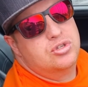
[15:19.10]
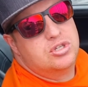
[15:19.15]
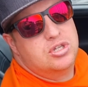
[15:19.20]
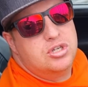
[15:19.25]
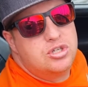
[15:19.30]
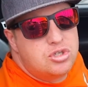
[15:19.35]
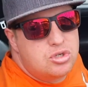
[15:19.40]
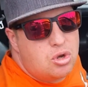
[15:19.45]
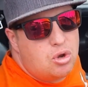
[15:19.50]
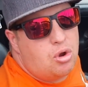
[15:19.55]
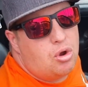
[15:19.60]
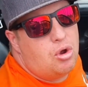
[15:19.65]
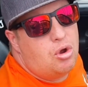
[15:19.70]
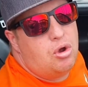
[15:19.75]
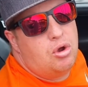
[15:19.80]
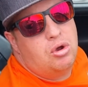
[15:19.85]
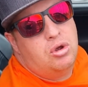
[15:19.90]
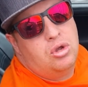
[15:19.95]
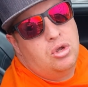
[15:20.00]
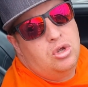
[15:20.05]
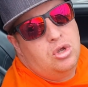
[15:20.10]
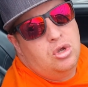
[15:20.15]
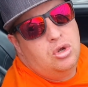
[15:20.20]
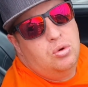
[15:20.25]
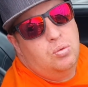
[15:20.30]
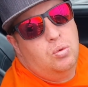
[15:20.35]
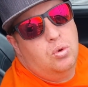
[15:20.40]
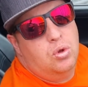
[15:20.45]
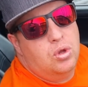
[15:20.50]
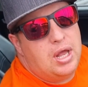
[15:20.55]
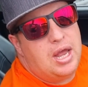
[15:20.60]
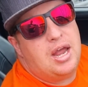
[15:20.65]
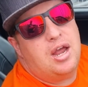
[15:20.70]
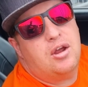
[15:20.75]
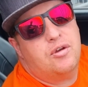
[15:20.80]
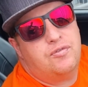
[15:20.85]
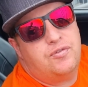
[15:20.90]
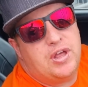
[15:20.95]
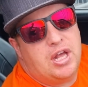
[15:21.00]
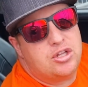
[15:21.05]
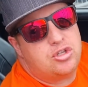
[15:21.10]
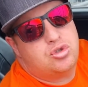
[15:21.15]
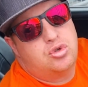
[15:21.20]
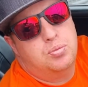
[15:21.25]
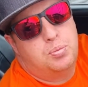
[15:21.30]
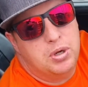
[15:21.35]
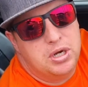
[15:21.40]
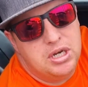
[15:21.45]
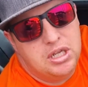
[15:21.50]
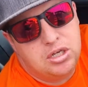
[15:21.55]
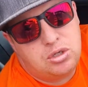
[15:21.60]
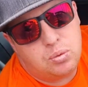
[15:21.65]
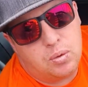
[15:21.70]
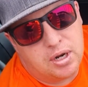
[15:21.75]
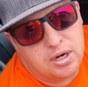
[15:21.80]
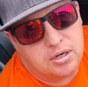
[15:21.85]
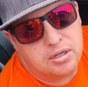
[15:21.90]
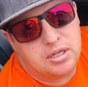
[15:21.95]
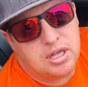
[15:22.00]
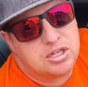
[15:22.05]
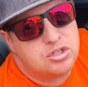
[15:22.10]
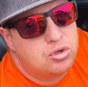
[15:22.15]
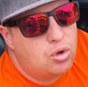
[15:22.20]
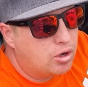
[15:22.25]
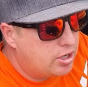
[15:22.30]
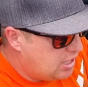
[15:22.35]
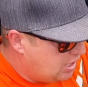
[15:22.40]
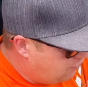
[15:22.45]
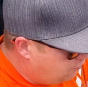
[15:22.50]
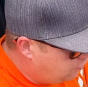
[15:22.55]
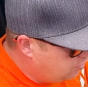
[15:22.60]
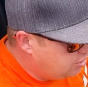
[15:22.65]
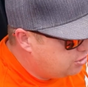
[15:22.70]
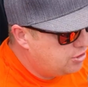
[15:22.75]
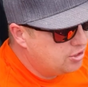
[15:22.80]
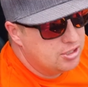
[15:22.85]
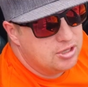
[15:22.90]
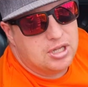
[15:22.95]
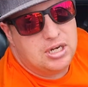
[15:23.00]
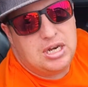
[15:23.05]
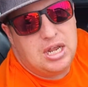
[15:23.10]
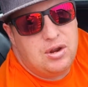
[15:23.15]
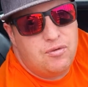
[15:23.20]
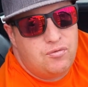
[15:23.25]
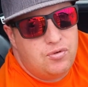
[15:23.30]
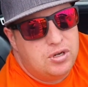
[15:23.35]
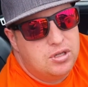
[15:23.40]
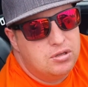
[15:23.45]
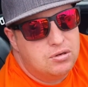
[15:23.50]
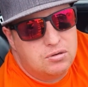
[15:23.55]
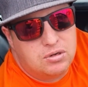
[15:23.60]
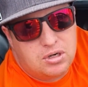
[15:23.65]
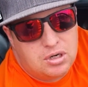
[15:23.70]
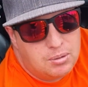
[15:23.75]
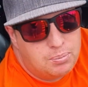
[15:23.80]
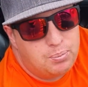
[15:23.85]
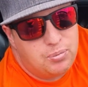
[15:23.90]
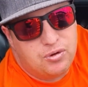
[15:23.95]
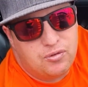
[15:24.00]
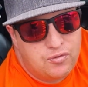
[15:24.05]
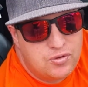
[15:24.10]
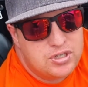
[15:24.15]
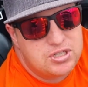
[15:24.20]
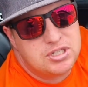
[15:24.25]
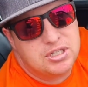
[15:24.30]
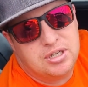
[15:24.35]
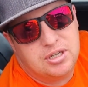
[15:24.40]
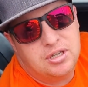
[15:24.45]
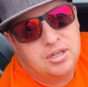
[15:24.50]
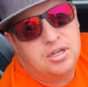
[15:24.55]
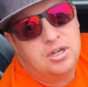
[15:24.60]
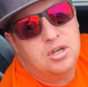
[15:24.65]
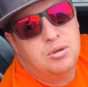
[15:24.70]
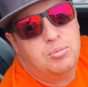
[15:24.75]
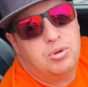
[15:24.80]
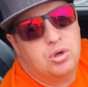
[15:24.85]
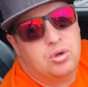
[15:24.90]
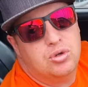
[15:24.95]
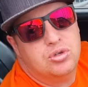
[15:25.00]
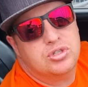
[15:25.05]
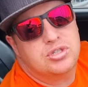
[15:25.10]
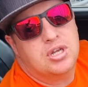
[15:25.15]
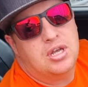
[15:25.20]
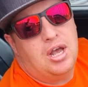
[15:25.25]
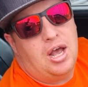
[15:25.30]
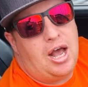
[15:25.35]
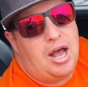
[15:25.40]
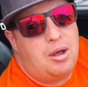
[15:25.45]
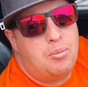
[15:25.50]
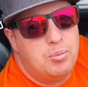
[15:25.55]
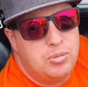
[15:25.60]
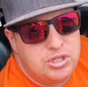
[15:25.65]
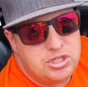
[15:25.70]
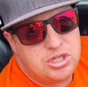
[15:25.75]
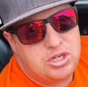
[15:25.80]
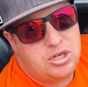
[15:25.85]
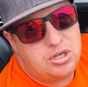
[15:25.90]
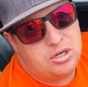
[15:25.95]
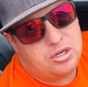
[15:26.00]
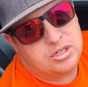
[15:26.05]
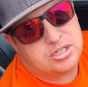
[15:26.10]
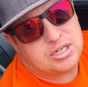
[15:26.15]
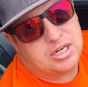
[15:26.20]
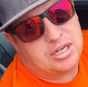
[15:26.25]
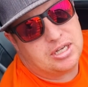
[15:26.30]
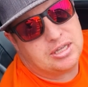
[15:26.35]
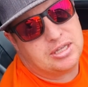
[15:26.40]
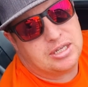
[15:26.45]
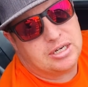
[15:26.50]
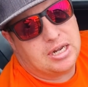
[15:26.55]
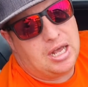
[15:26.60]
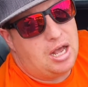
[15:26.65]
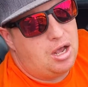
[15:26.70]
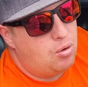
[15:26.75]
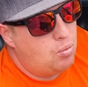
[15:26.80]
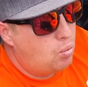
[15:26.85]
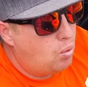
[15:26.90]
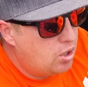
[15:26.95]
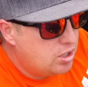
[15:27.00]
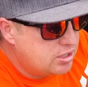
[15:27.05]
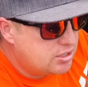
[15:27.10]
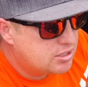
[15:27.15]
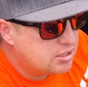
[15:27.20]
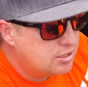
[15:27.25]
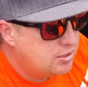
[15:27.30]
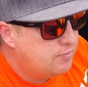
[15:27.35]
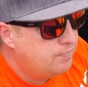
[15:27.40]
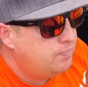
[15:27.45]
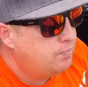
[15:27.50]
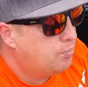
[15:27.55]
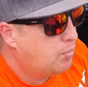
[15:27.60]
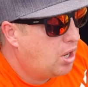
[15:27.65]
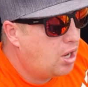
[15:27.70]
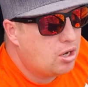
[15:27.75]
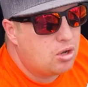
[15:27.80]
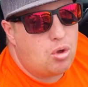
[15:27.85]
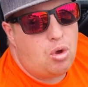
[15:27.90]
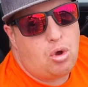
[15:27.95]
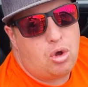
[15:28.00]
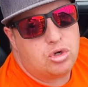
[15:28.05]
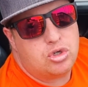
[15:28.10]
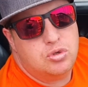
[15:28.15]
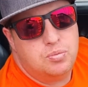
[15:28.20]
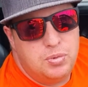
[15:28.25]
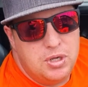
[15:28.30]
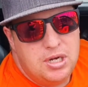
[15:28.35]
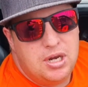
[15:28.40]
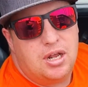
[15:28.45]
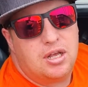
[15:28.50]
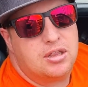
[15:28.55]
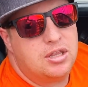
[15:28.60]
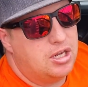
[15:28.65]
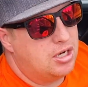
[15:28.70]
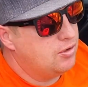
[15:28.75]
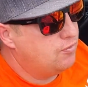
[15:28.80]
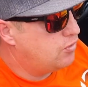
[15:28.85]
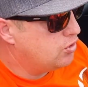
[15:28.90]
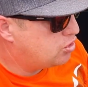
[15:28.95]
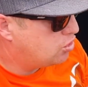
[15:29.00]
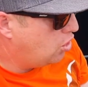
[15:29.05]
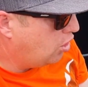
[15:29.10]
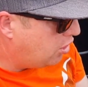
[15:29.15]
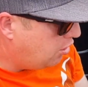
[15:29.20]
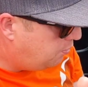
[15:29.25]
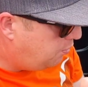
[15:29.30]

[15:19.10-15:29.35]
this car will have that super neat one that's got everything, that every little clip and fitting, because I'm meticulous like that. I want my car to be like that. If it's got a